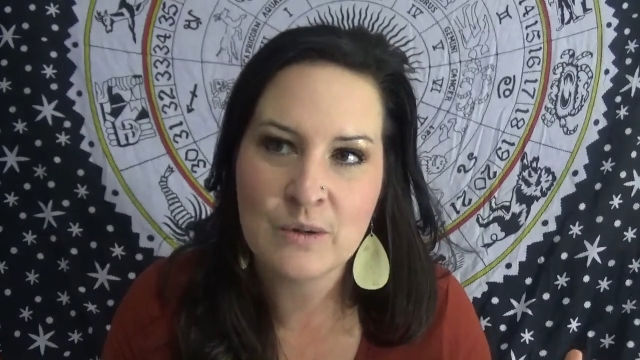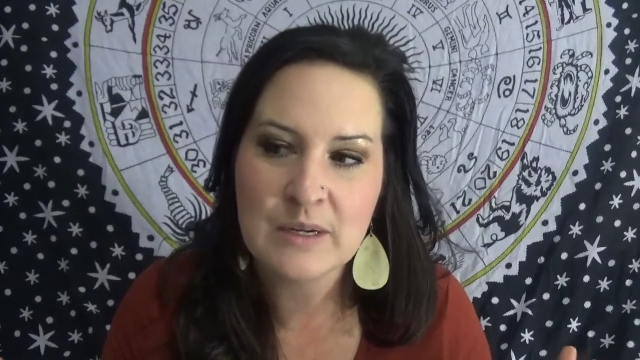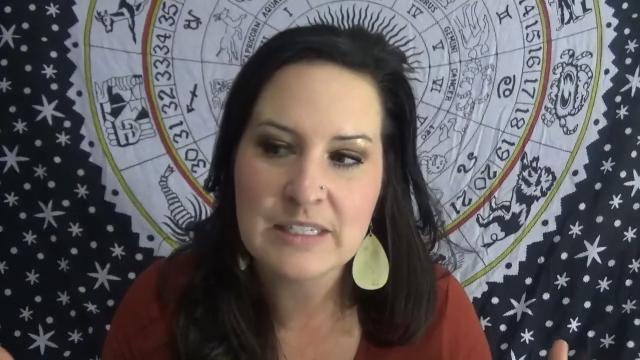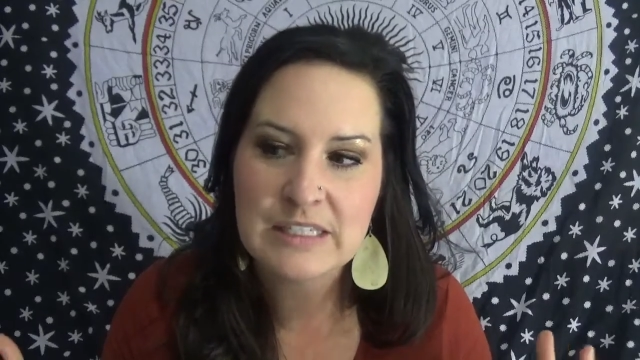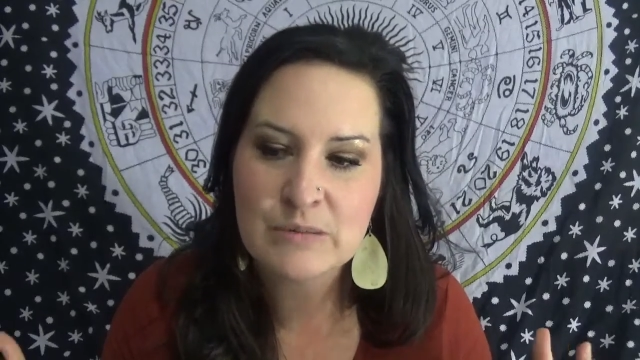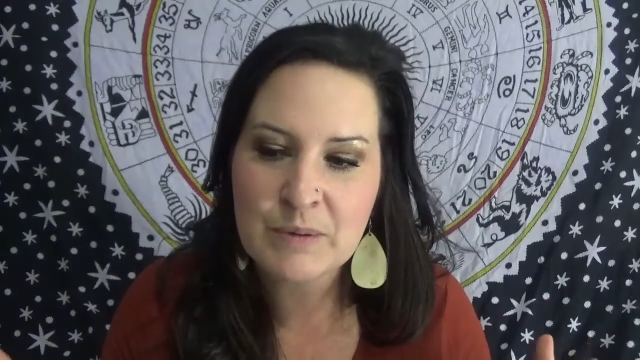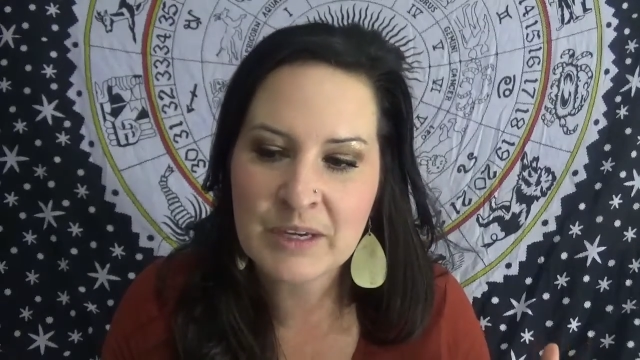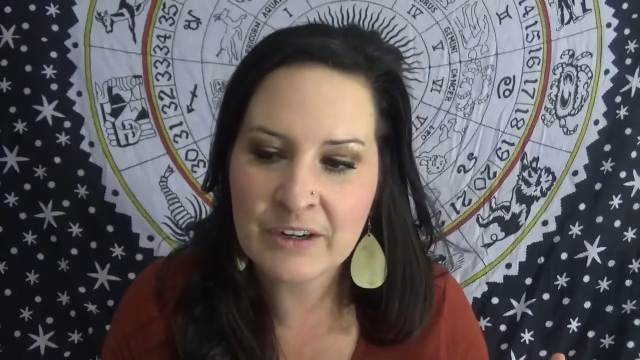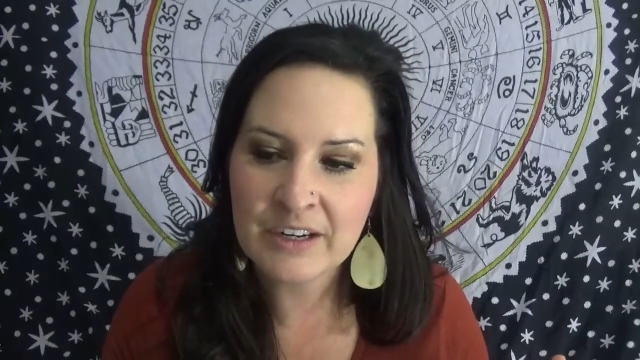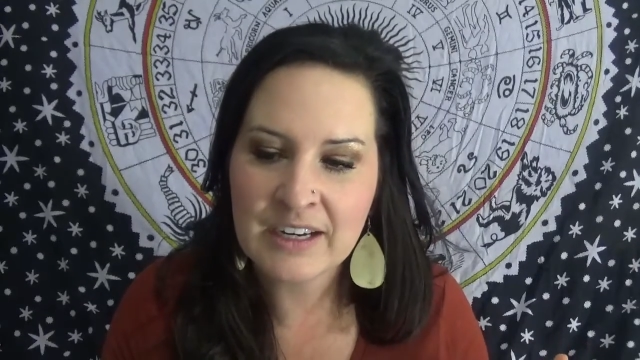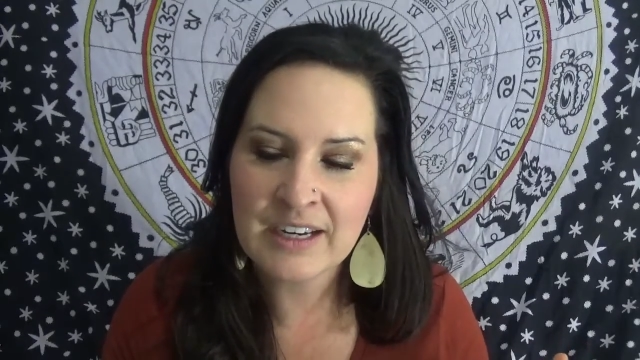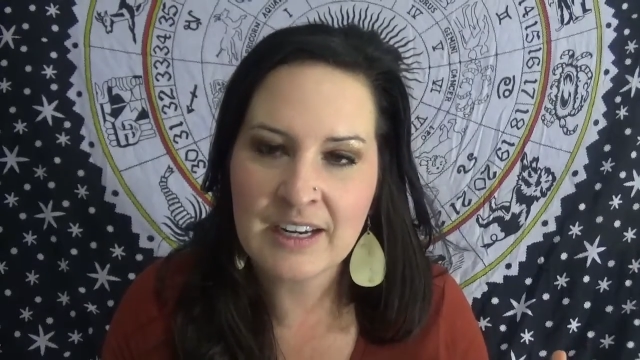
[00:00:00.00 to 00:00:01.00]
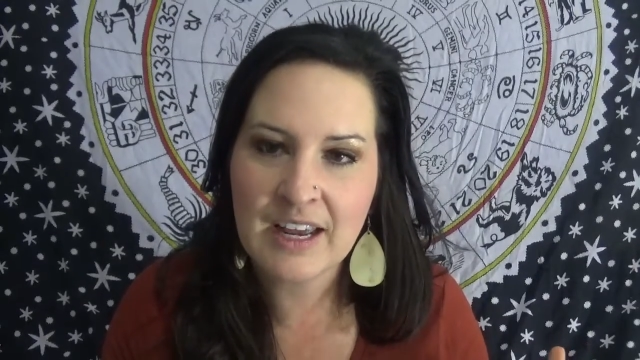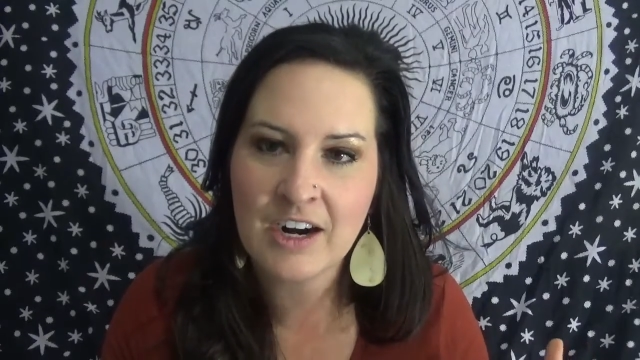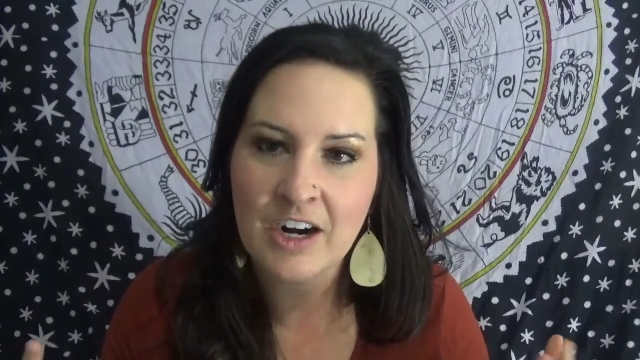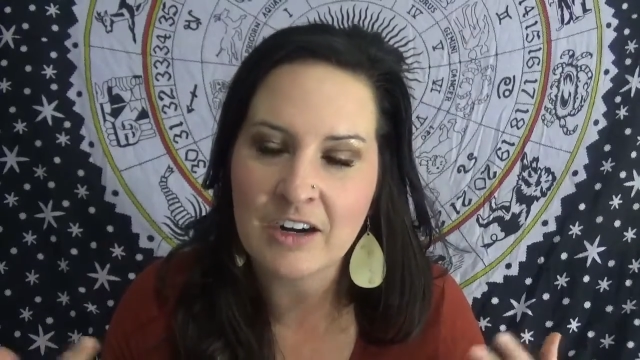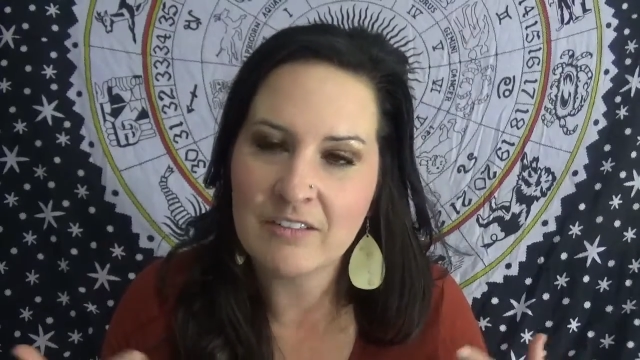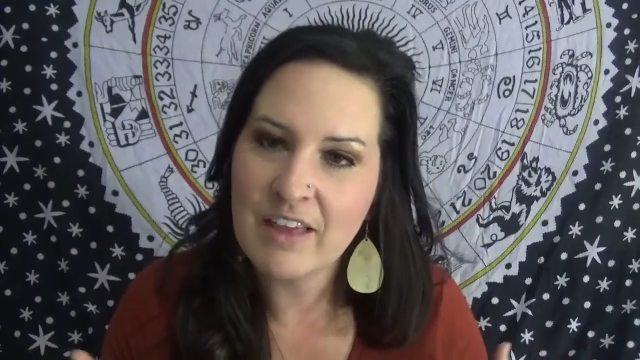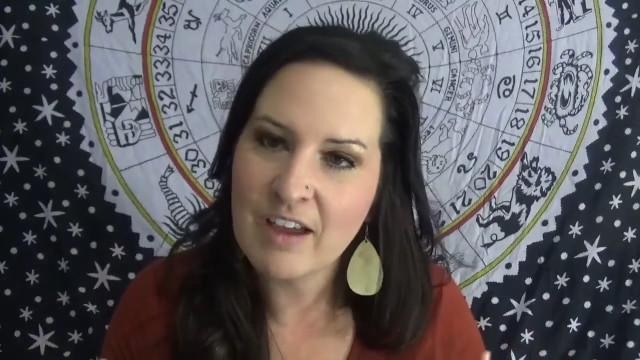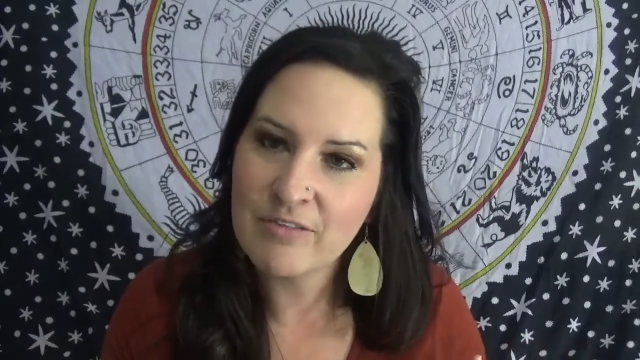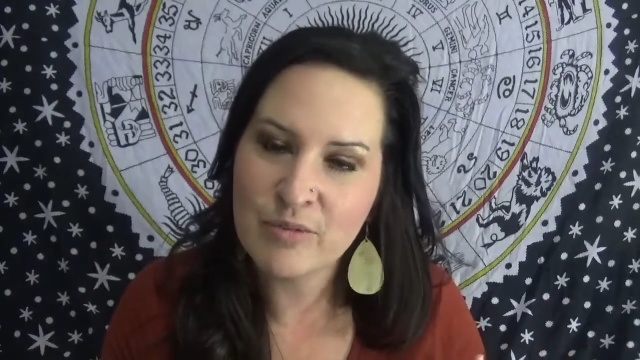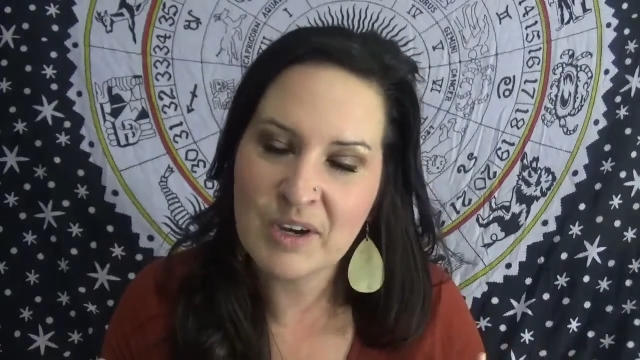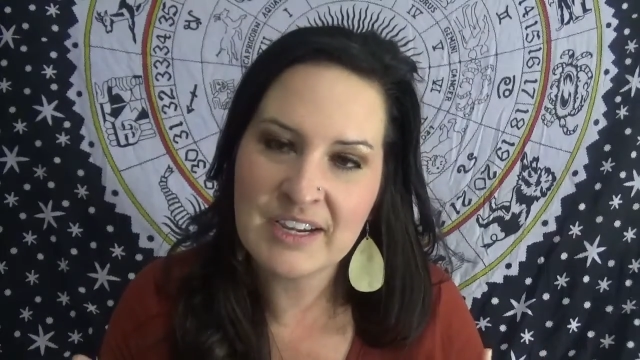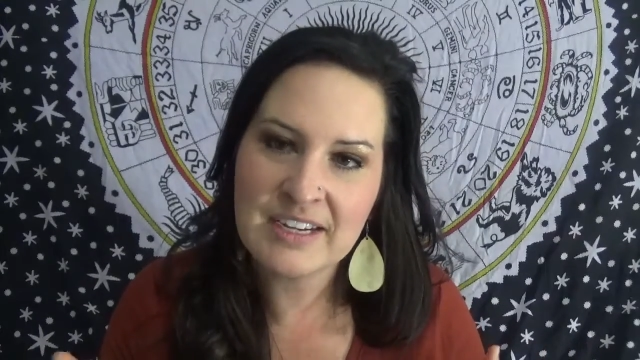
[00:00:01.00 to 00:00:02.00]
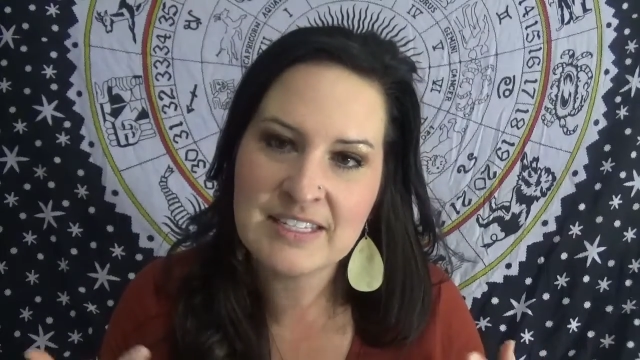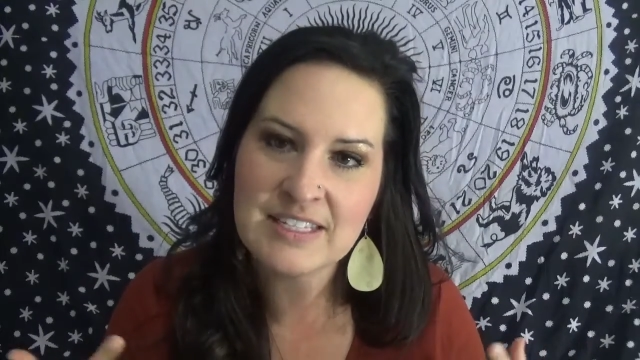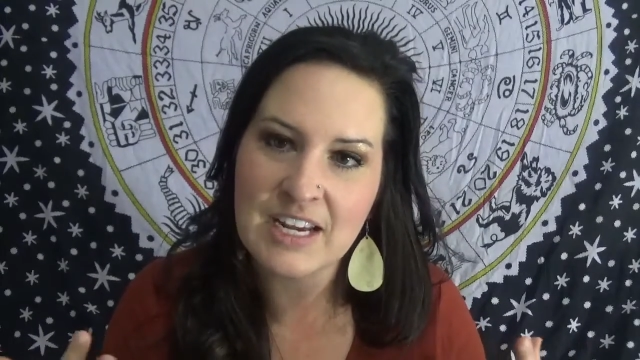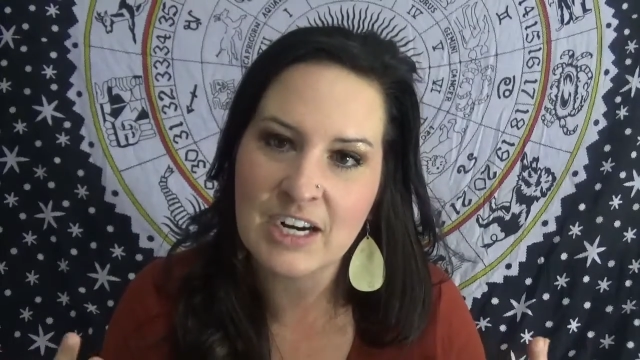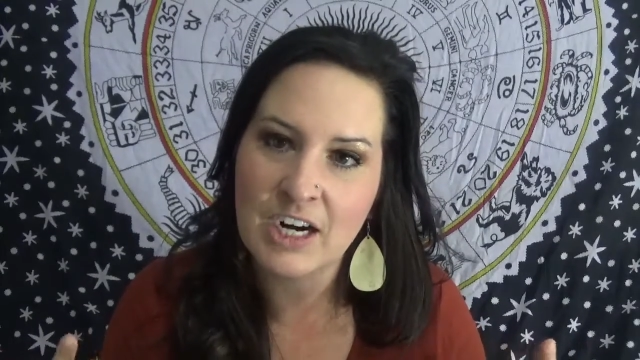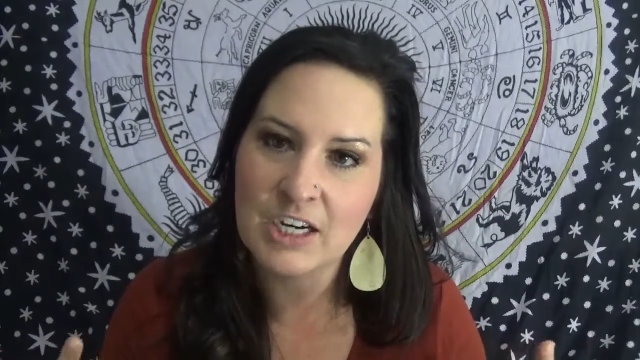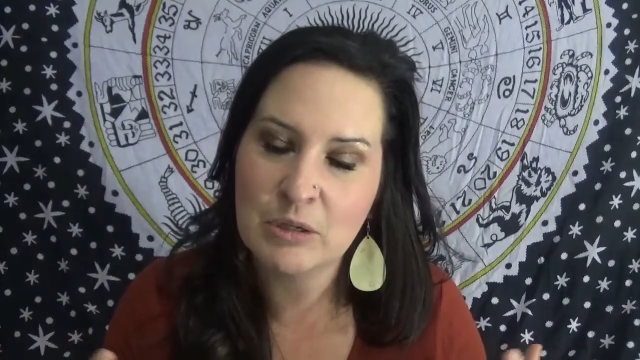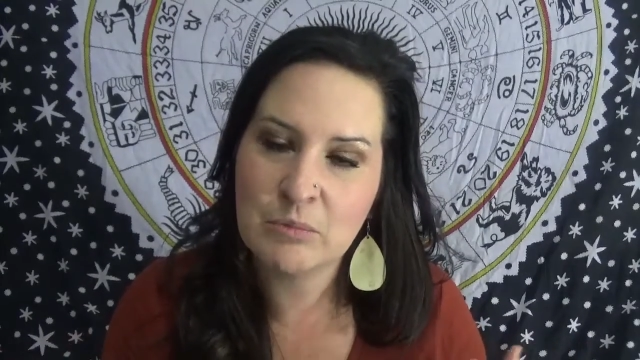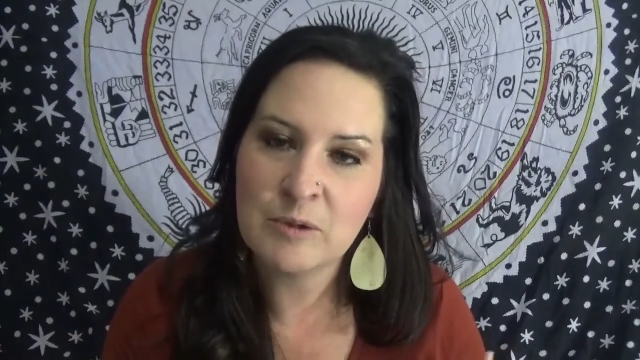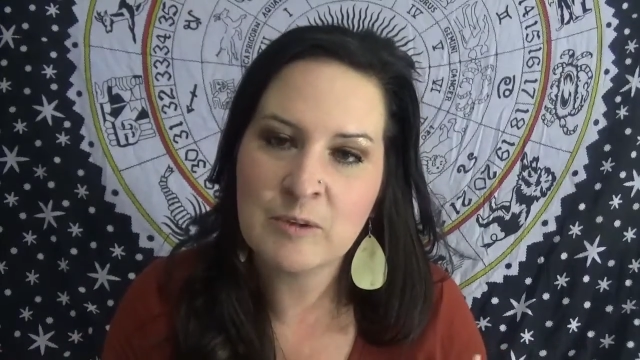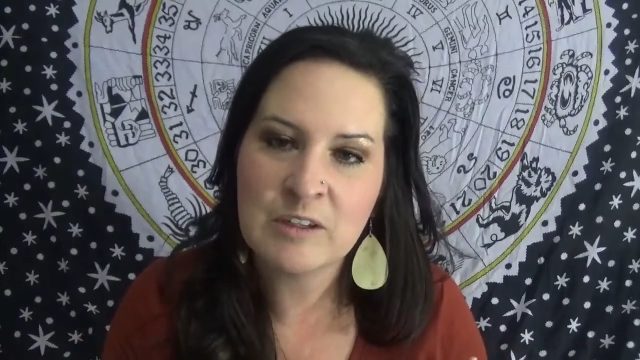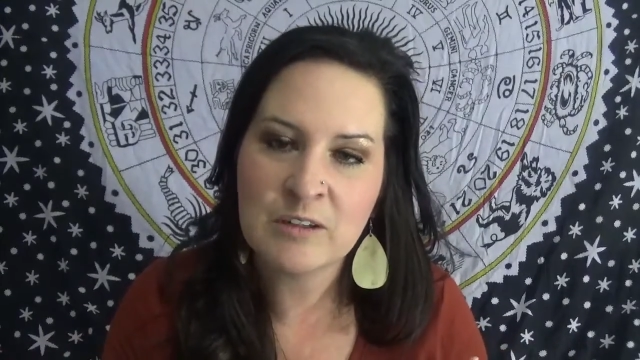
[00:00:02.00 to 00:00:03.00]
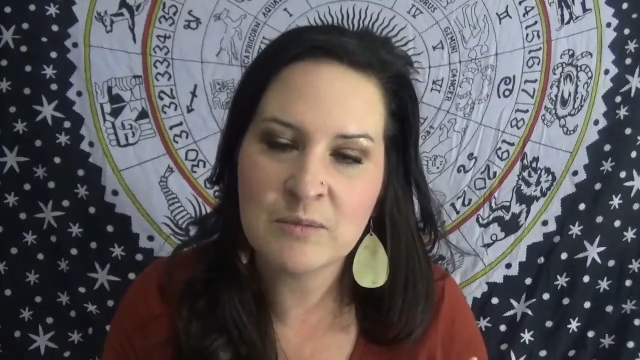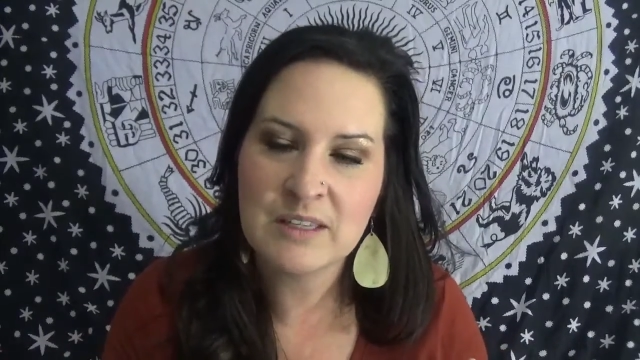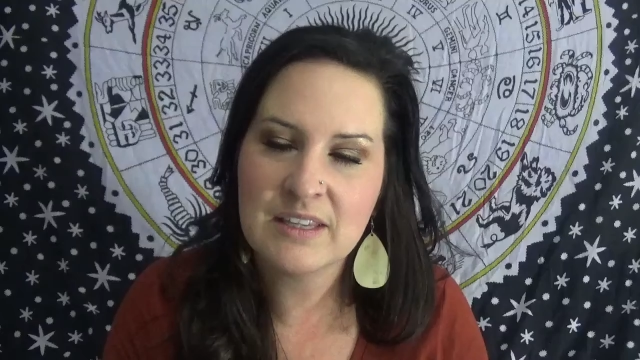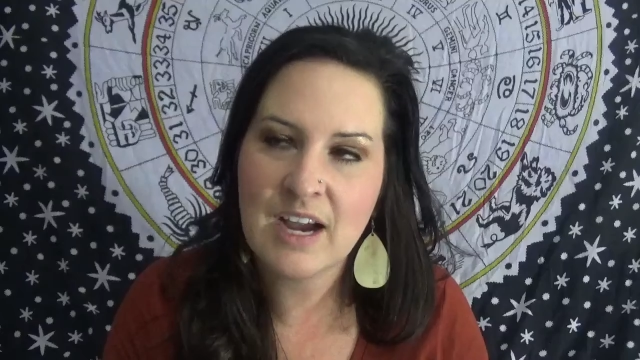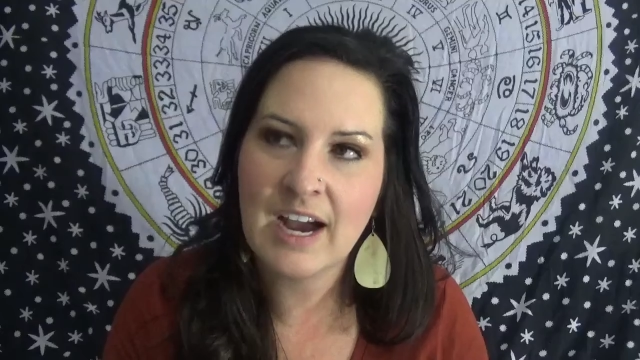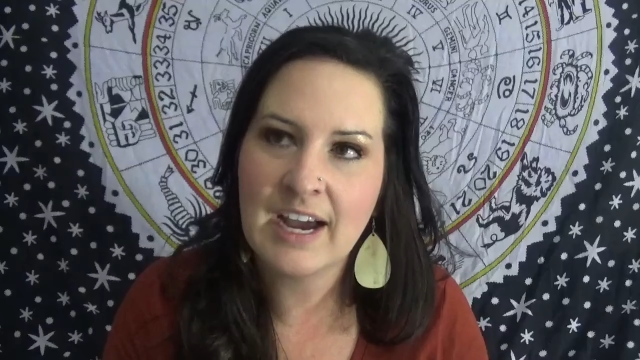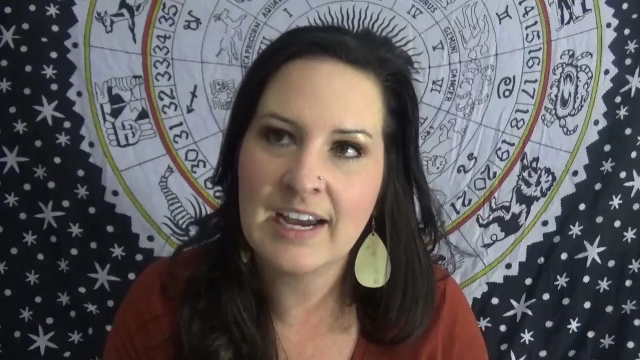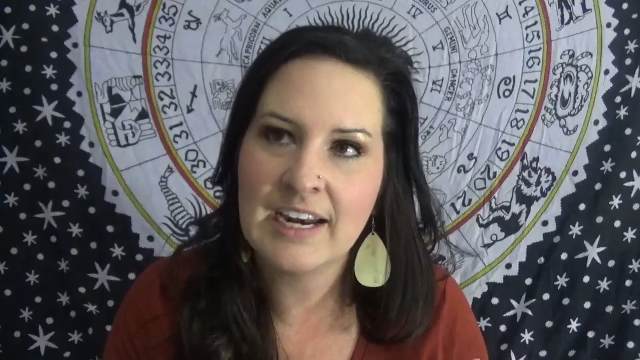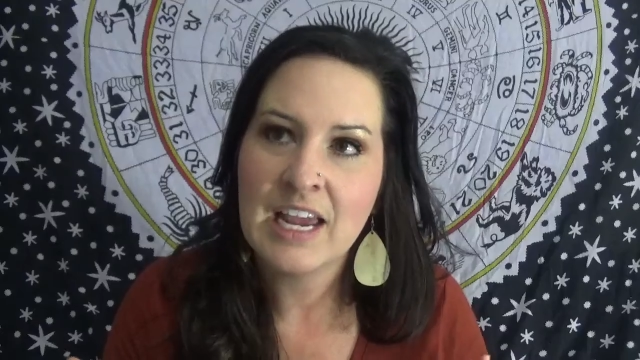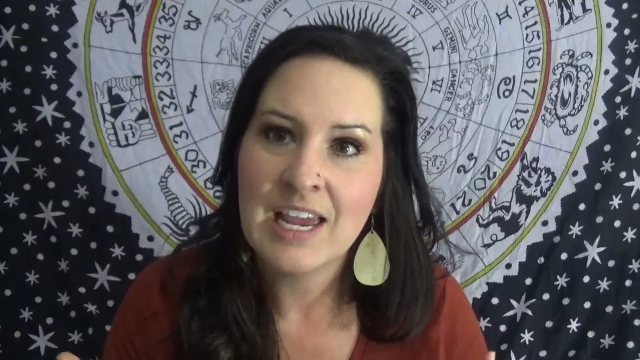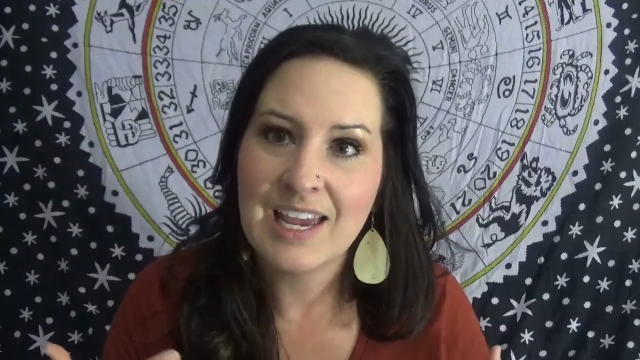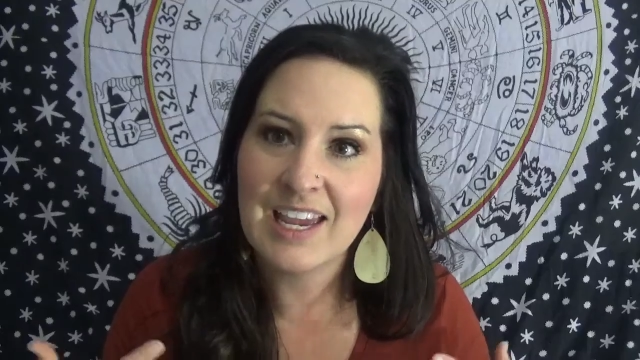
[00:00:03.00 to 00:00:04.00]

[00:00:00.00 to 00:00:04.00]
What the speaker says: spirit and our loved ones and our communion with God,